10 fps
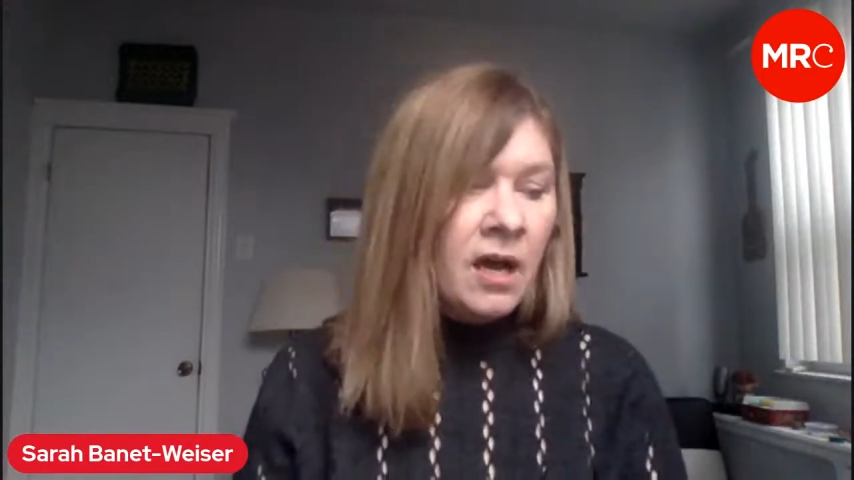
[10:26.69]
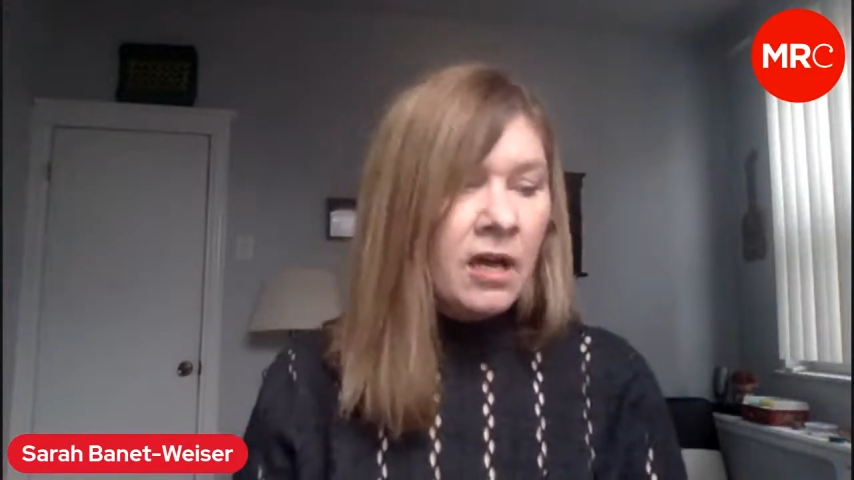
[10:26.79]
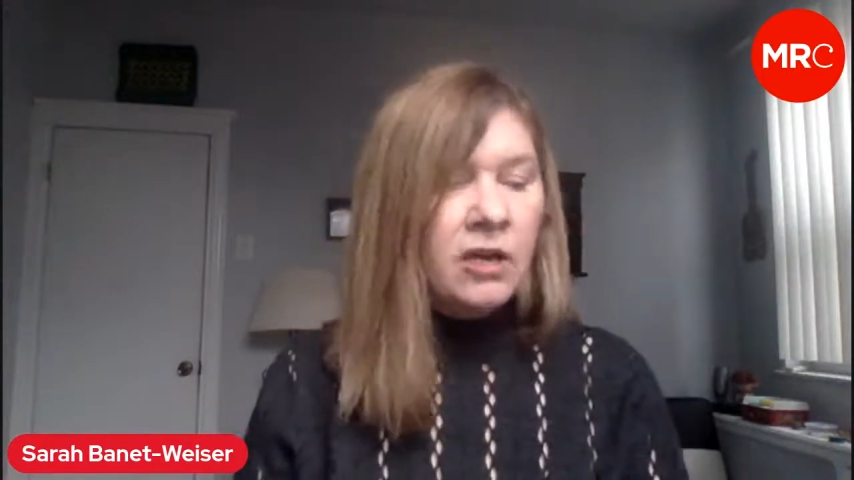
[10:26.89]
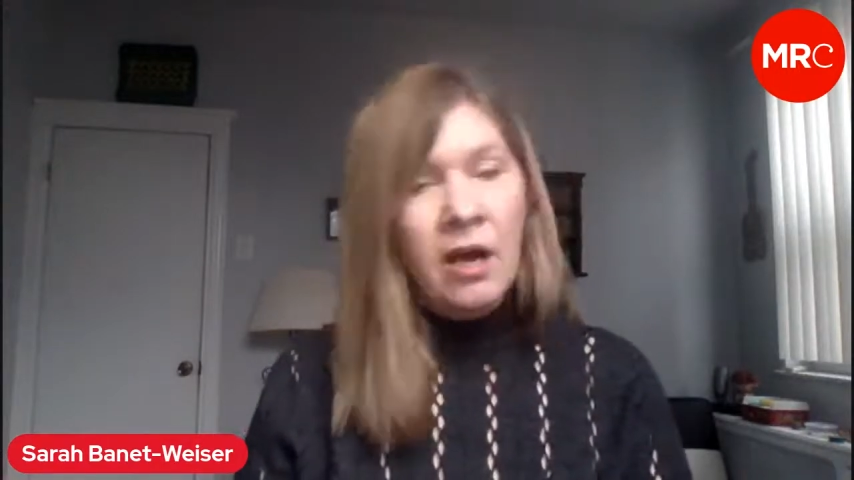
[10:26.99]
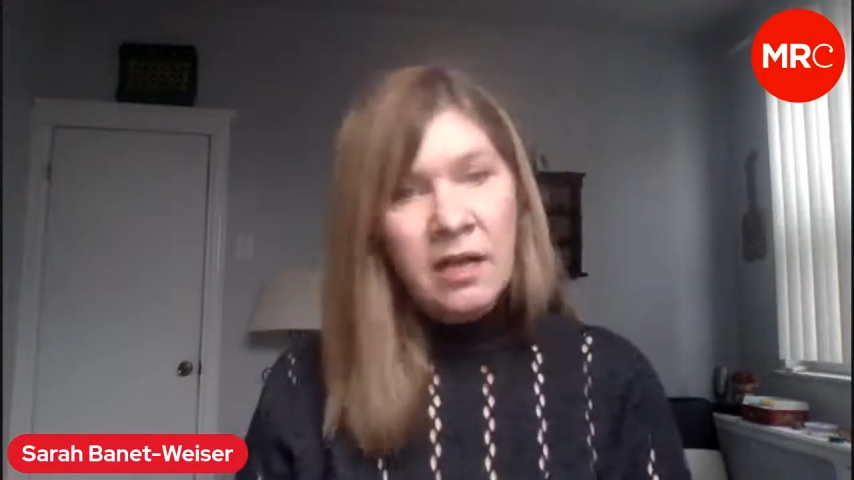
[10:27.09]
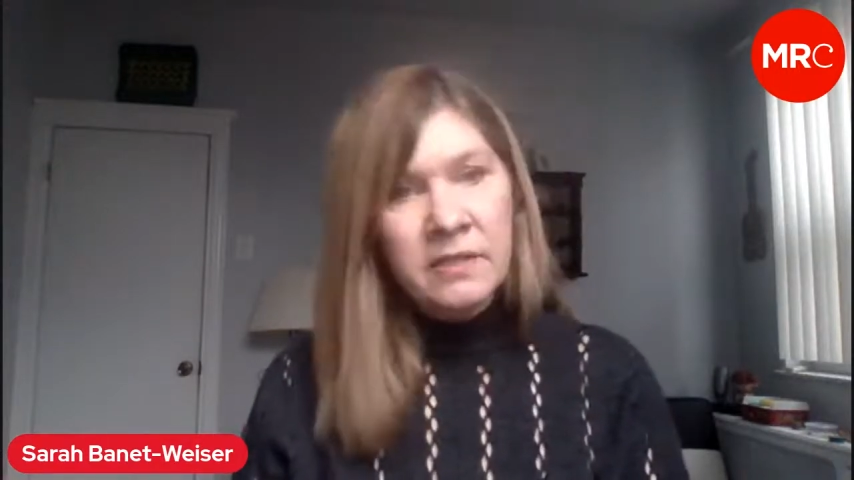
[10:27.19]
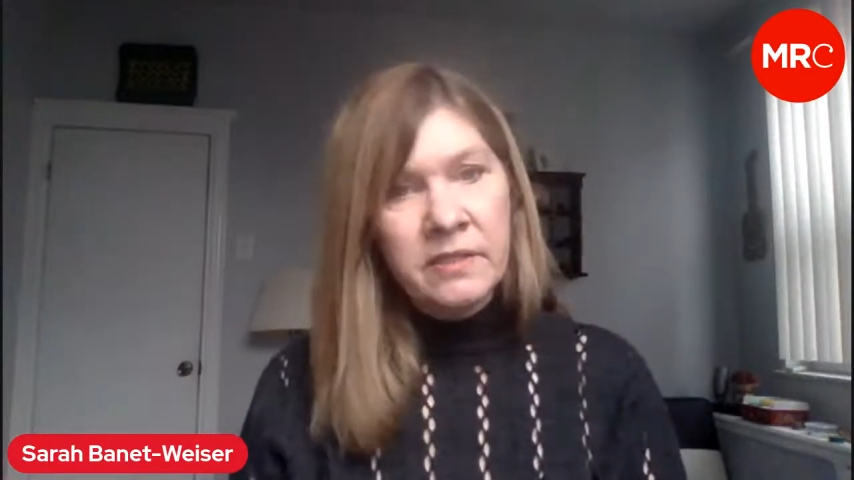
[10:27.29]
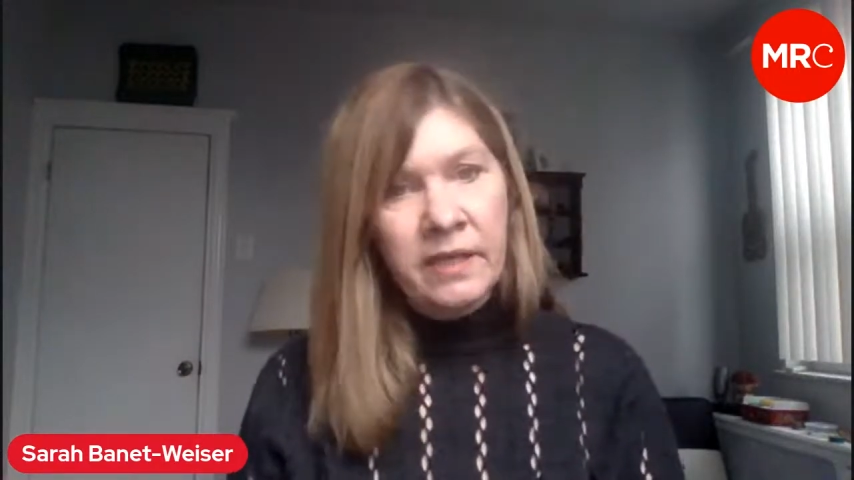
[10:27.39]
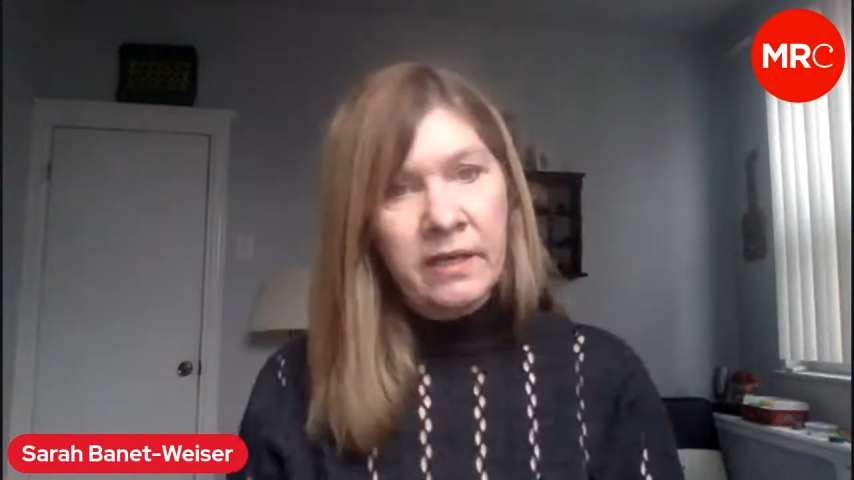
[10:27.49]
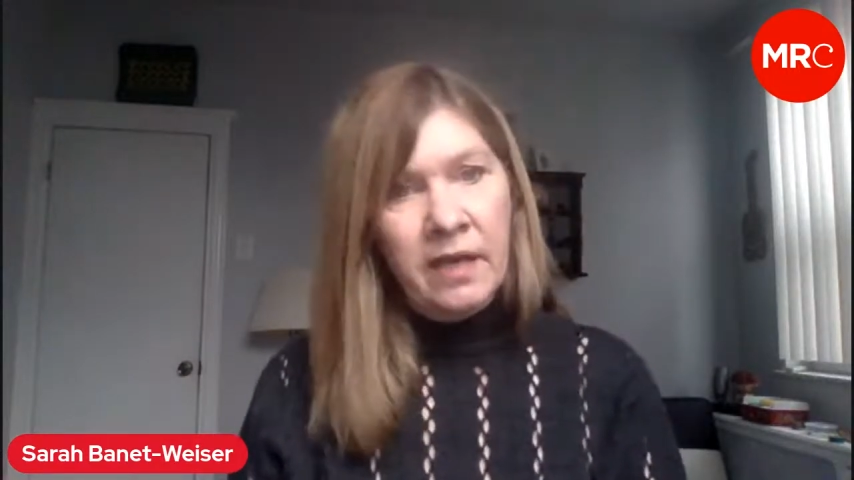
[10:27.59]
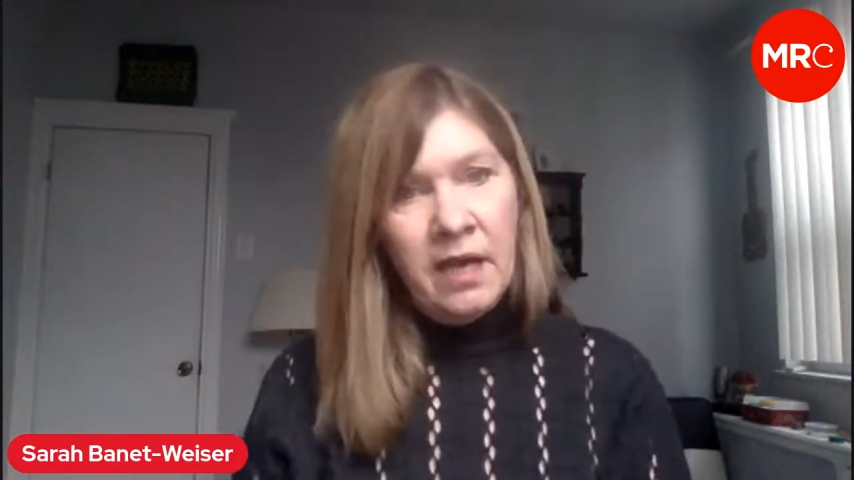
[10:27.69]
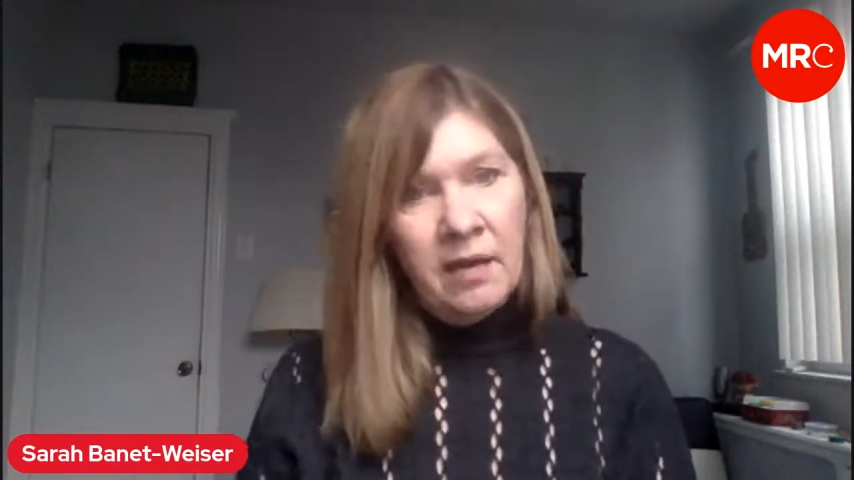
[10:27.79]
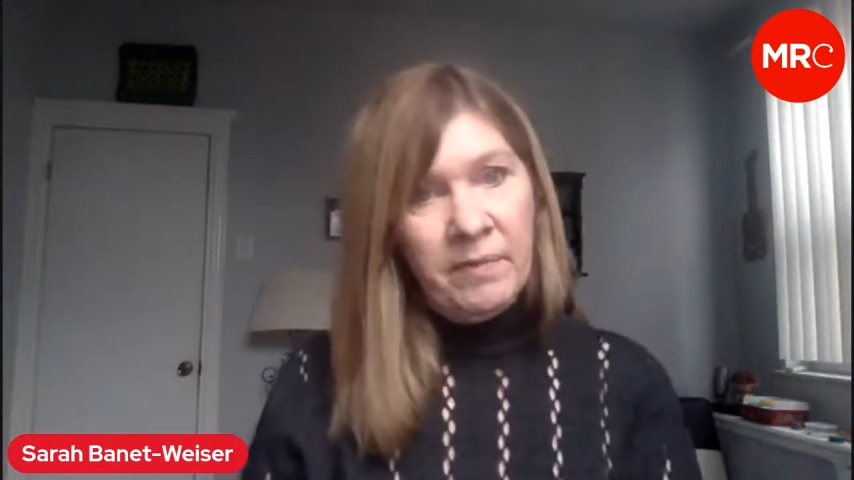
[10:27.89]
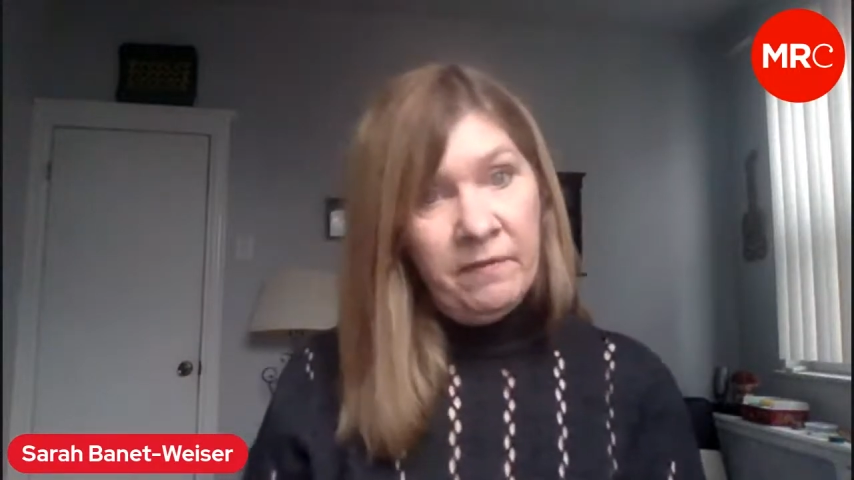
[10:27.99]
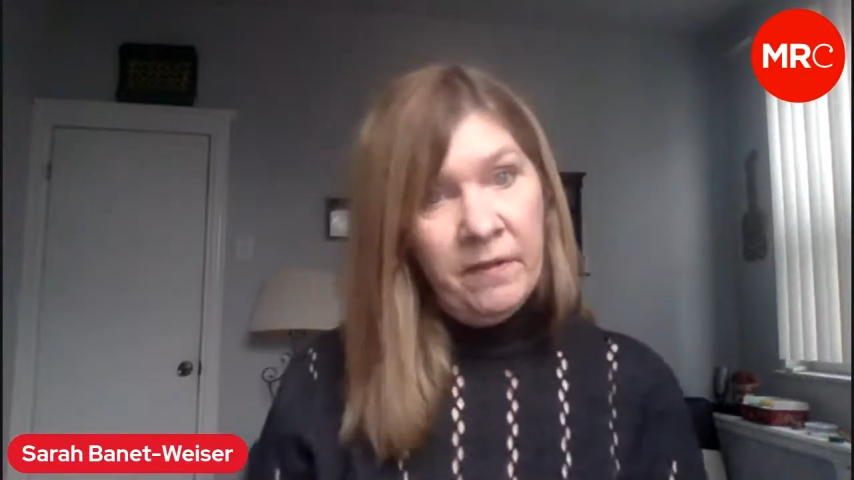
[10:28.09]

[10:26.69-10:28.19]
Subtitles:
accosted the